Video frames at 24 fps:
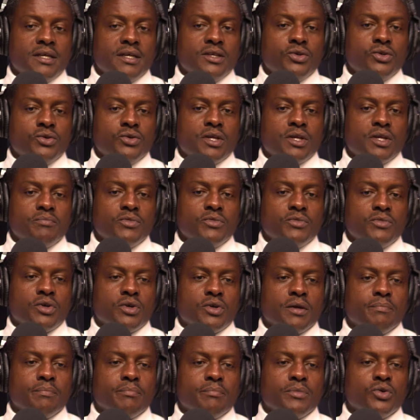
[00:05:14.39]
you can you
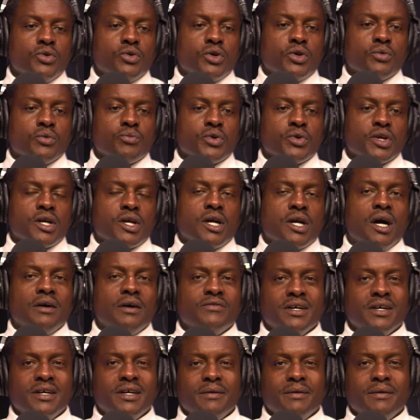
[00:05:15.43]
can you can
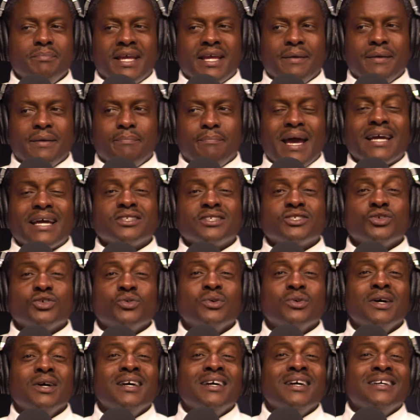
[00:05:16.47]
recover and make it back
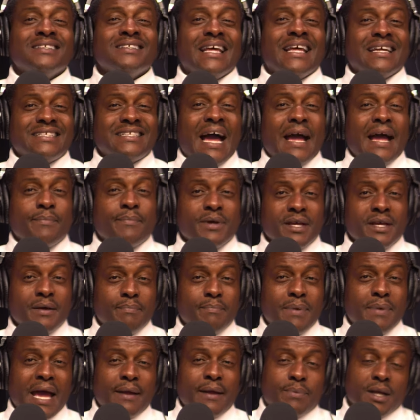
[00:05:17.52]
to that type of
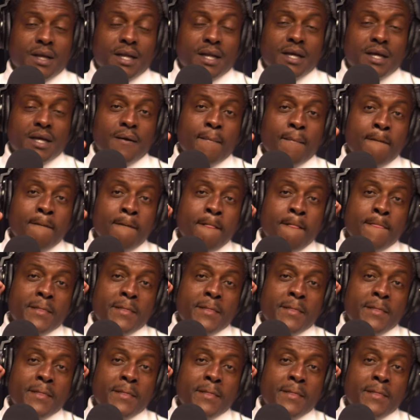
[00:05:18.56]
impact player